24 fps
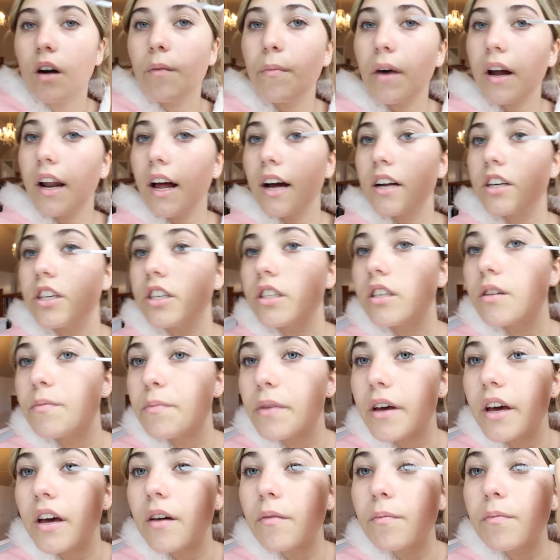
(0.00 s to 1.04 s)
up my lashes a
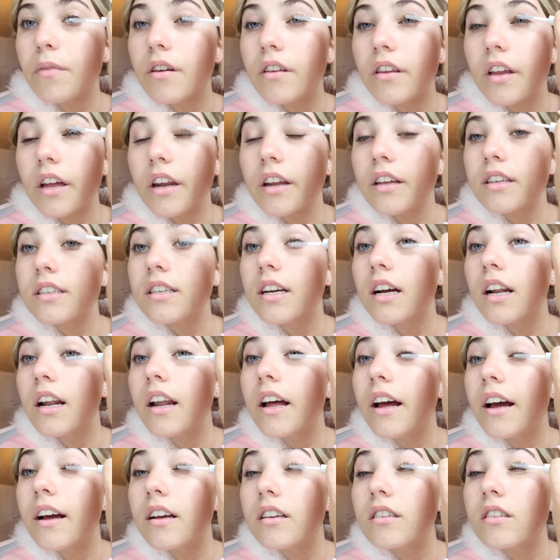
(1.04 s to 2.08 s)
bit, but then it's
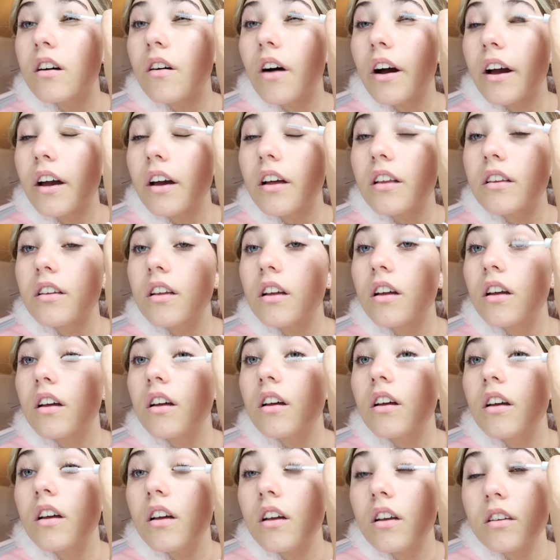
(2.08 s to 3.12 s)
clear, so I can
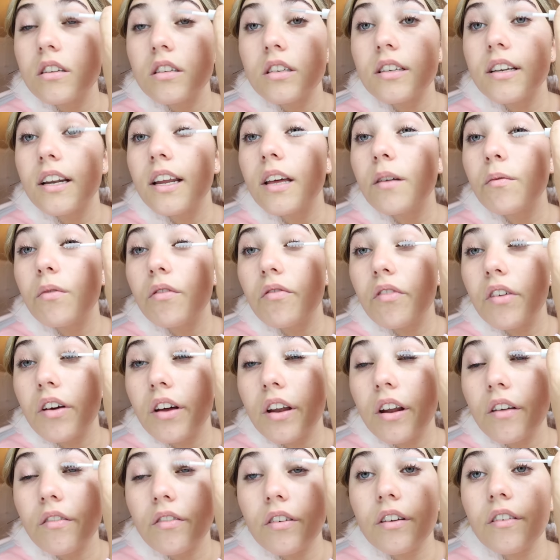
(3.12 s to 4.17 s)
sleep with it
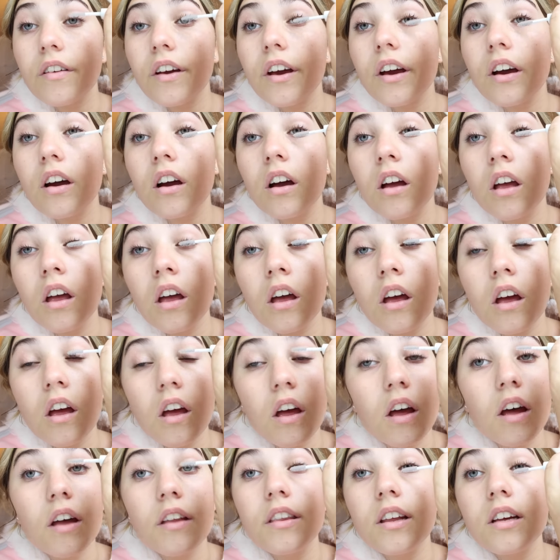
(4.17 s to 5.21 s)
and everything.
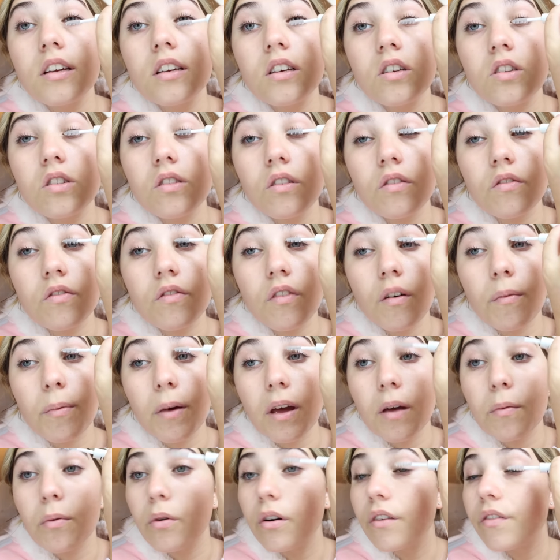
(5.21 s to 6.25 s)
This is for
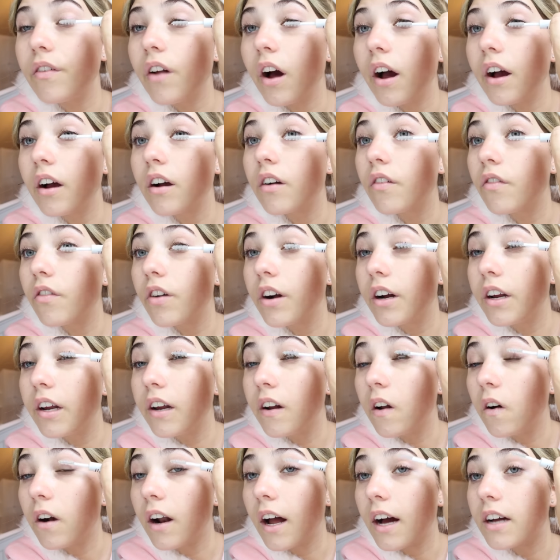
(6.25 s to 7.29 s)
people with like
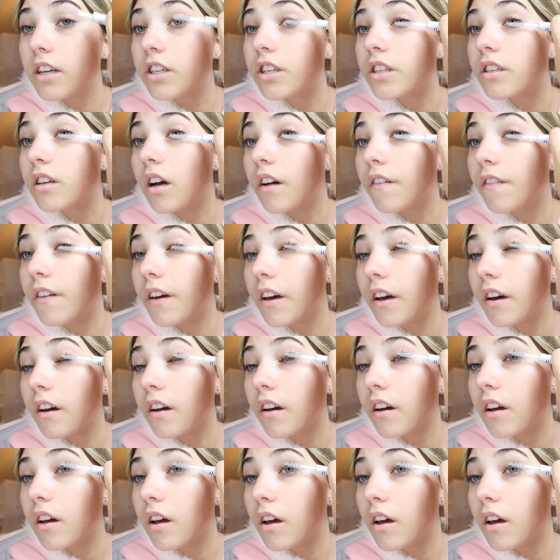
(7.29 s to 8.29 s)
really long lashes, I think.